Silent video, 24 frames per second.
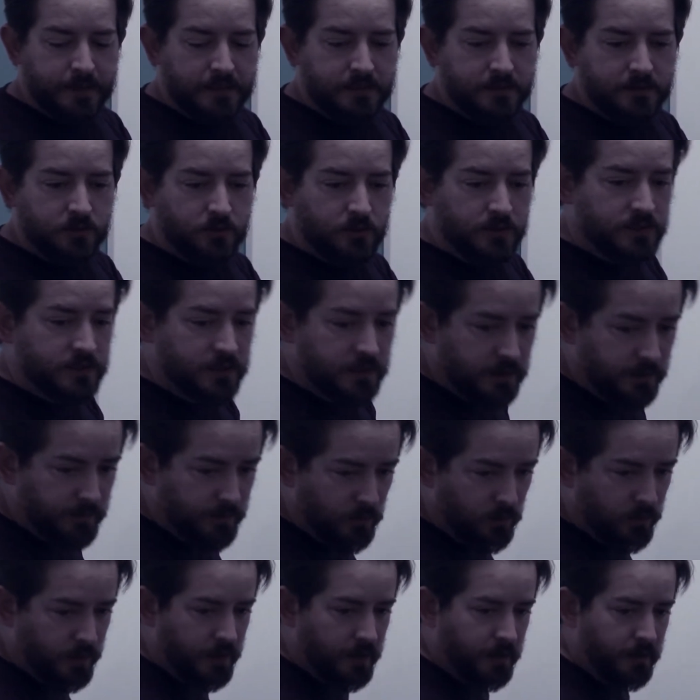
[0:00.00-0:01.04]
question number
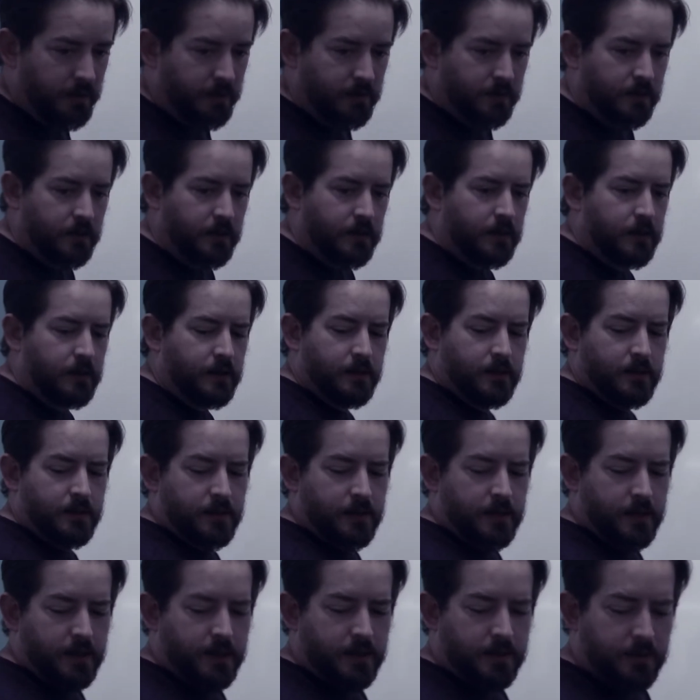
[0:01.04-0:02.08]
1.
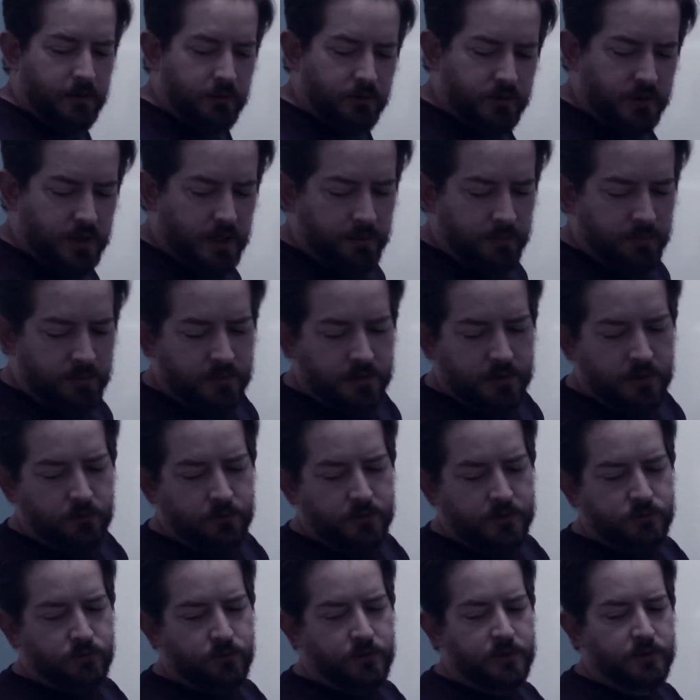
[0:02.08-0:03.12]
There
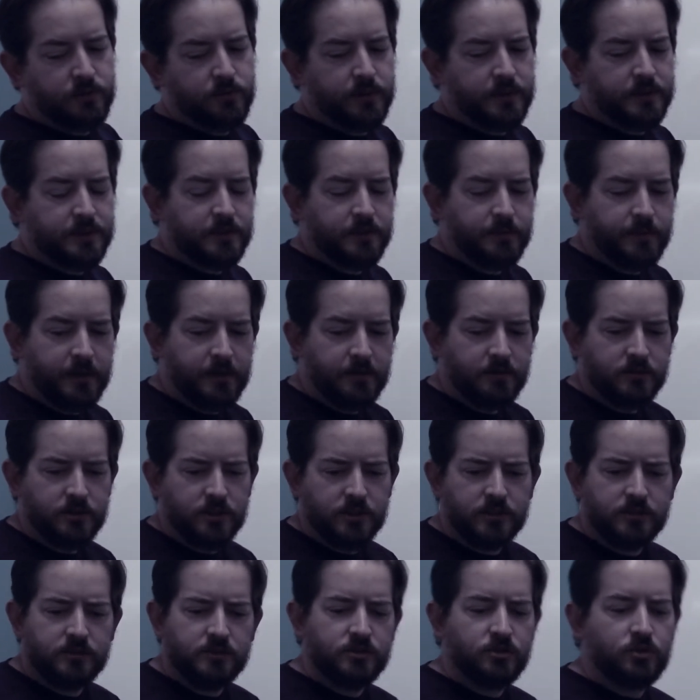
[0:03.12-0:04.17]
was one question about
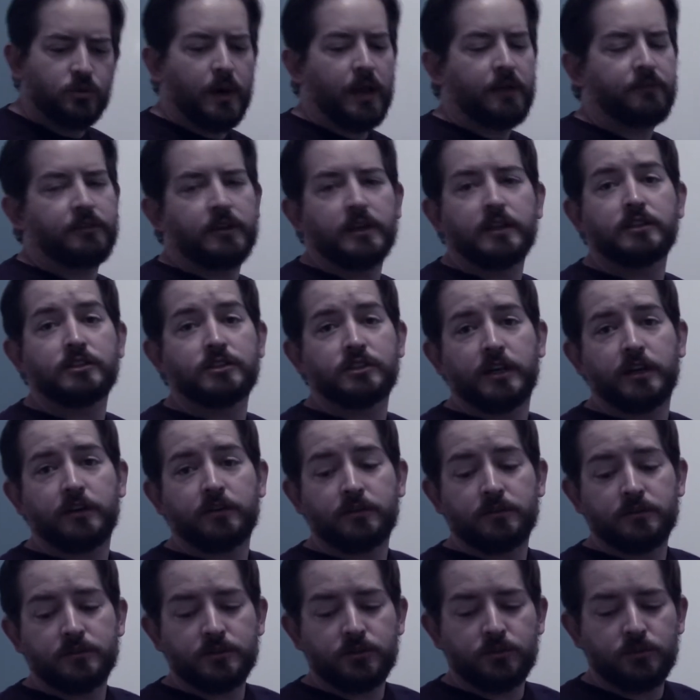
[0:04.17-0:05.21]
just graphing in
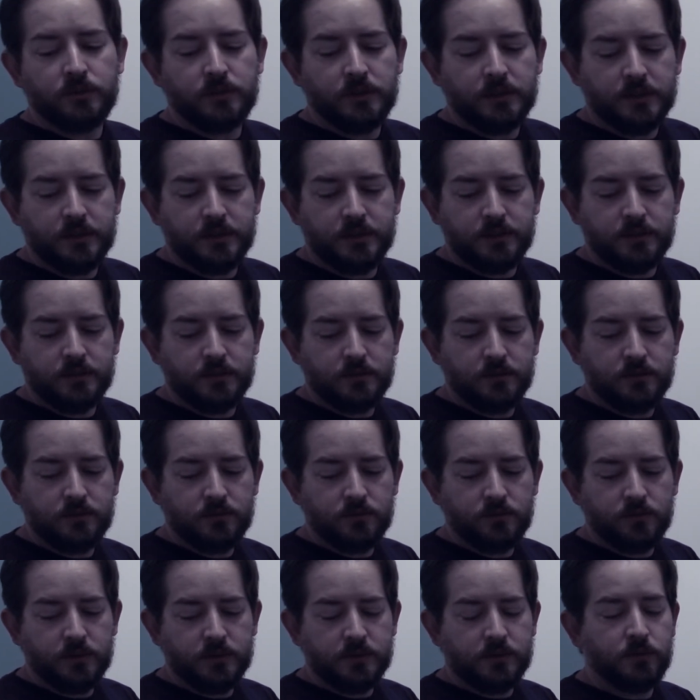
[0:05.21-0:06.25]
general. So we'll look at
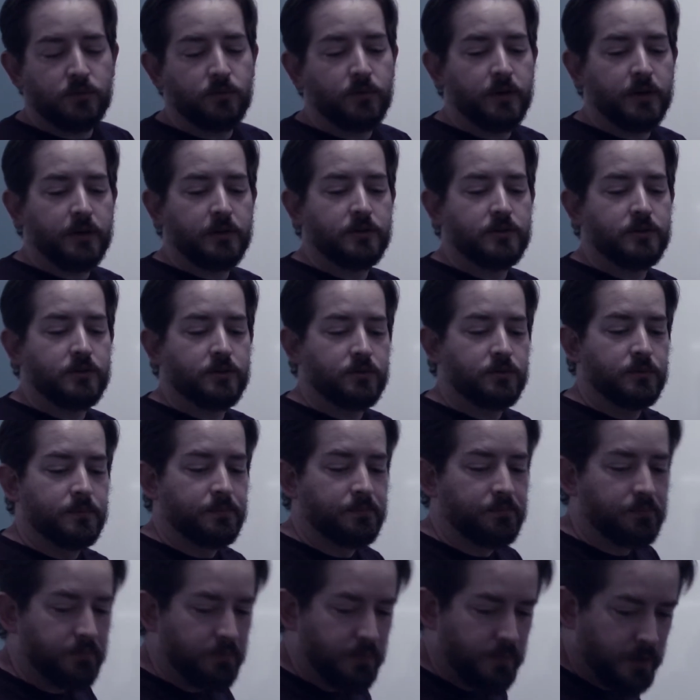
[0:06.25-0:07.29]
question 1 and 2.
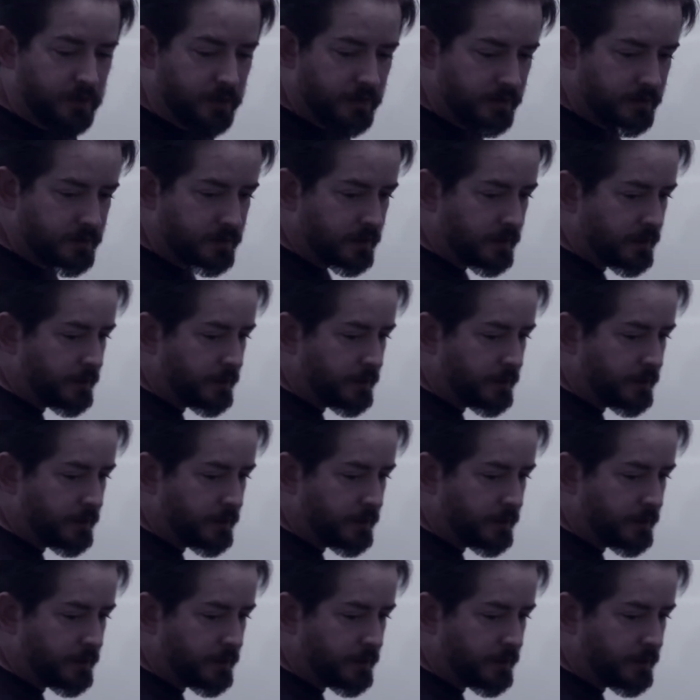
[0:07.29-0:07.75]
But